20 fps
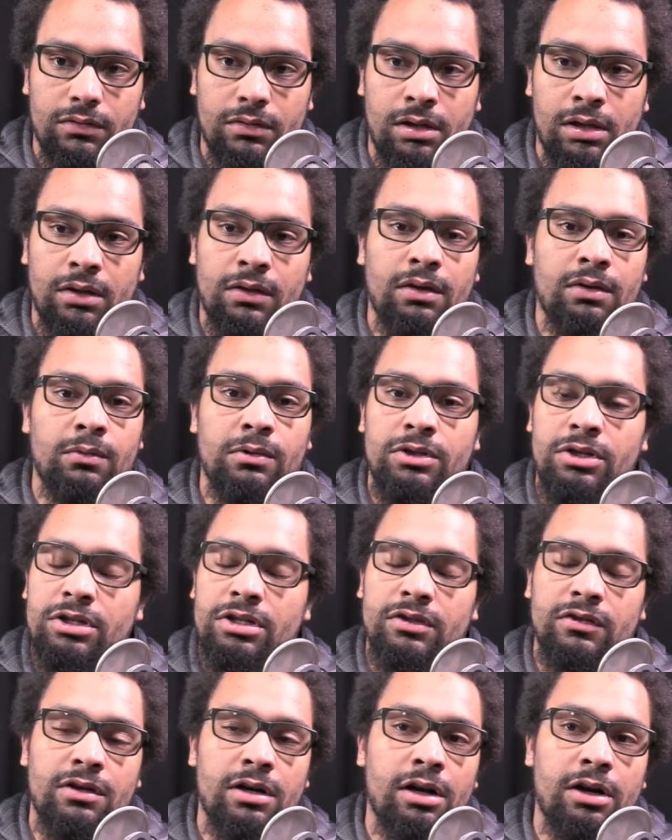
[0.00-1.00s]
I think we should
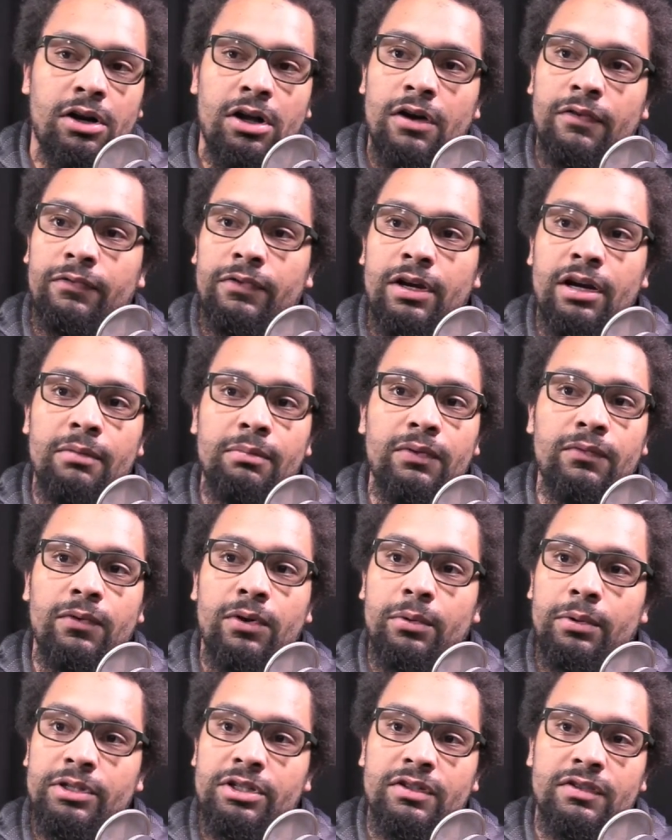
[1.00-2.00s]
just cut it off there before
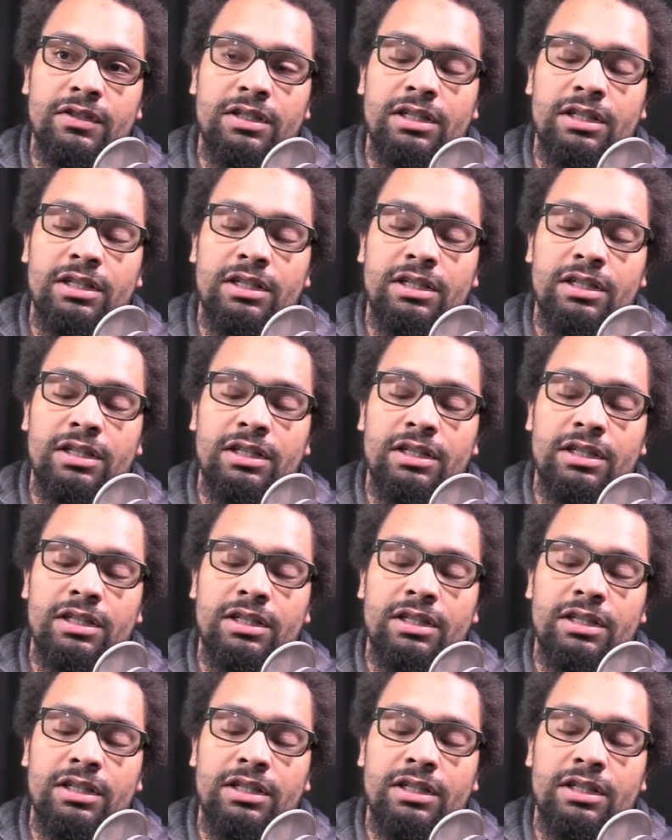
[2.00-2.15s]
we just